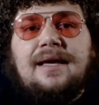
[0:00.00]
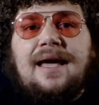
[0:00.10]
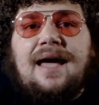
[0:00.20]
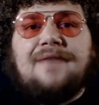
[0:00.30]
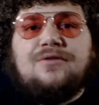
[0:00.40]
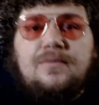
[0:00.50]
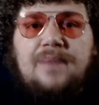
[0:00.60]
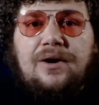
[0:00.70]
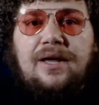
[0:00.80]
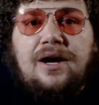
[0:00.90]
After a
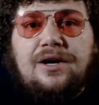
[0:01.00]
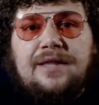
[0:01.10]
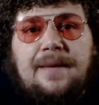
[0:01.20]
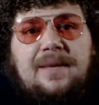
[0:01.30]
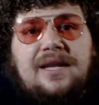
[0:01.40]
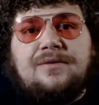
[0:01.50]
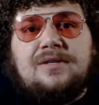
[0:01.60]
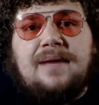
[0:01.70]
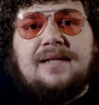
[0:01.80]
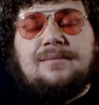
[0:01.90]
bounty hunter that Benny
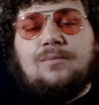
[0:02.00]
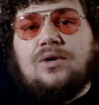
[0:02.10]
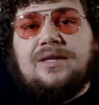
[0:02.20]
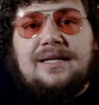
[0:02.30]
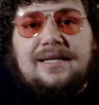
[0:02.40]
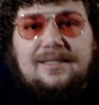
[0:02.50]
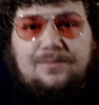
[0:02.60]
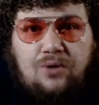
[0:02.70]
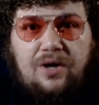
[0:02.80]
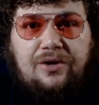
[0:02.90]
respected more than his
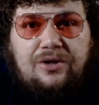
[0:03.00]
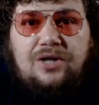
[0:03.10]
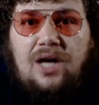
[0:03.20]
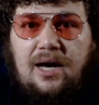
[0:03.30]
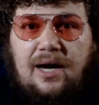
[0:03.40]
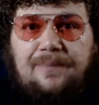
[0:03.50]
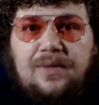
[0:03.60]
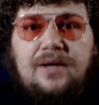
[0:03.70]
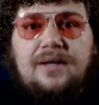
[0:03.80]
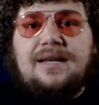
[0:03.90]
brother Tom,
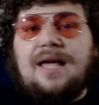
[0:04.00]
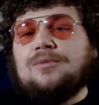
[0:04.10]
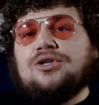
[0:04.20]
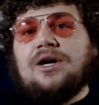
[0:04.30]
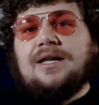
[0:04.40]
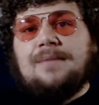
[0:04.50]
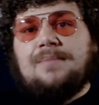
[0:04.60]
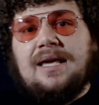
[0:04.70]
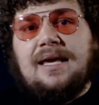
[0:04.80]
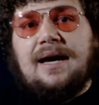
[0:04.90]
named Charlie
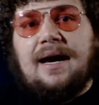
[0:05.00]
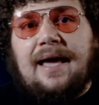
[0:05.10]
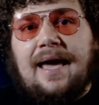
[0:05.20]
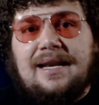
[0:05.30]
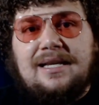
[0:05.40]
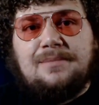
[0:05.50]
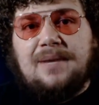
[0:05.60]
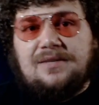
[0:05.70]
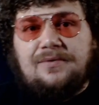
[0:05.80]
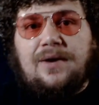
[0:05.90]
Pinkeye, and his
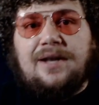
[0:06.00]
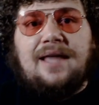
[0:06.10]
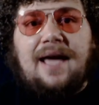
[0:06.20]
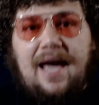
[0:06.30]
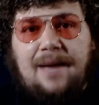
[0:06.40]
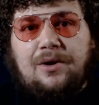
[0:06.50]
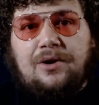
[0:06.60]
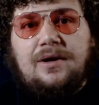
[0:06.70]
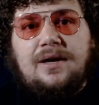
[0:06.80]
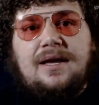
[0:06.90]
best friend the
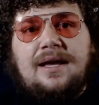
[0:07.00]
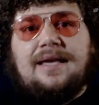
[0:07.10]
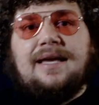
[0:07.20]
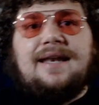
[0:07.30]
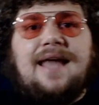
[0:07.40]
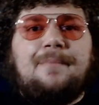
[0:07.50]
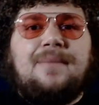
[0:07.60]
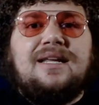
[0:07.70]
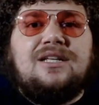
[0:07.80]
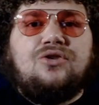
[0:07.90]
Hammer, kidnap
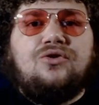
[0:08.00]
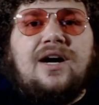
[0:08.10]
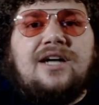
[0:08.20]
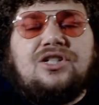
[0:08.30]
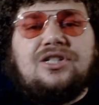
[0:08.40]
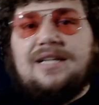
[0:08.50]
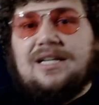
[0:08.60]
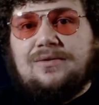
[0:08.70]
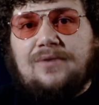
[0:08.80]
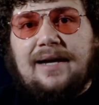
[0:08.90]
Benny's crush,
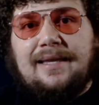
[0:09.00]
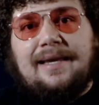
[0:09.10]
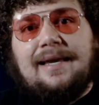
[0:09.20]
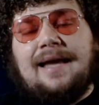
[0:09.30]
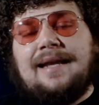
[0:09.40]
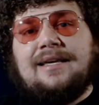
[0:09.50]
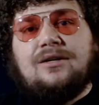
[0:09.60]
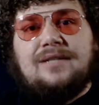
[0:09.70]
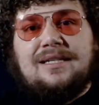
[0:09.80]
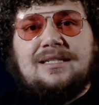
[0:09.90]
Nix Riley, and kill
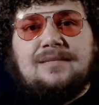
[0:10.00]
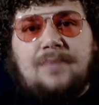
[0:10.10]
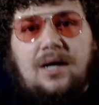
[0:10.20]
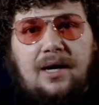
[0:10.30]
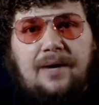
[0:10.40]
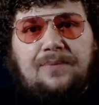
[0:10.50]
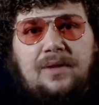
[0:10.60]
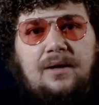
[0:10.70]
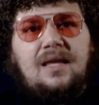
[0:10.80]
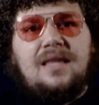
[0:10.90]
Nix's mom,
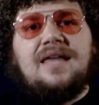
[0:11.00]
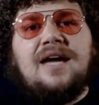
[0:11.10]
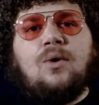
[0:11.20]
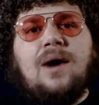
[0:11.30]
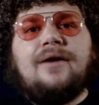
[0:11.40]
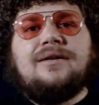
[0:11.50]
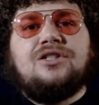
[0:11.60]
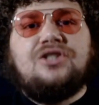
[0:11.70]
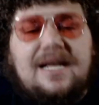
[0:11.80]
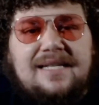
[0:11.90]
They go out to
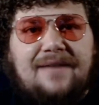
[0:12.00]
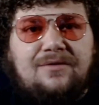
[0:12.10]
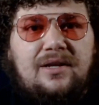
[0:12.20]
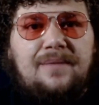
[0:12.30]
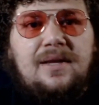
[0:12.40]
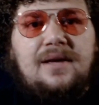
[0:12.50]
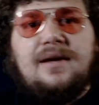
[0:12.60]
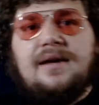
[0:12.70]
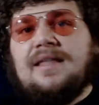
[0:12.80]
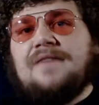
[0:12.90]
chase after them.
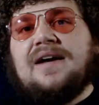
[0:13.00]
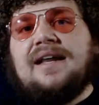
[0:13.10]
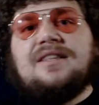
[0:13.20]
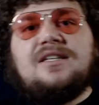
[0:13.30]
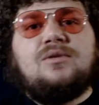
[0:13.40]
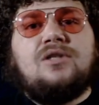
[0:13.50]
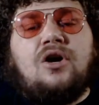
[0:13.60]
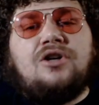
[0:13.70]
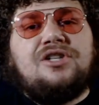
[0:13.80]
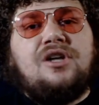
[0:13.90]
They find out this was
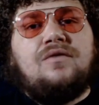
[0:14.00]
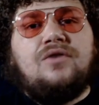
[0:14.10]
largely over a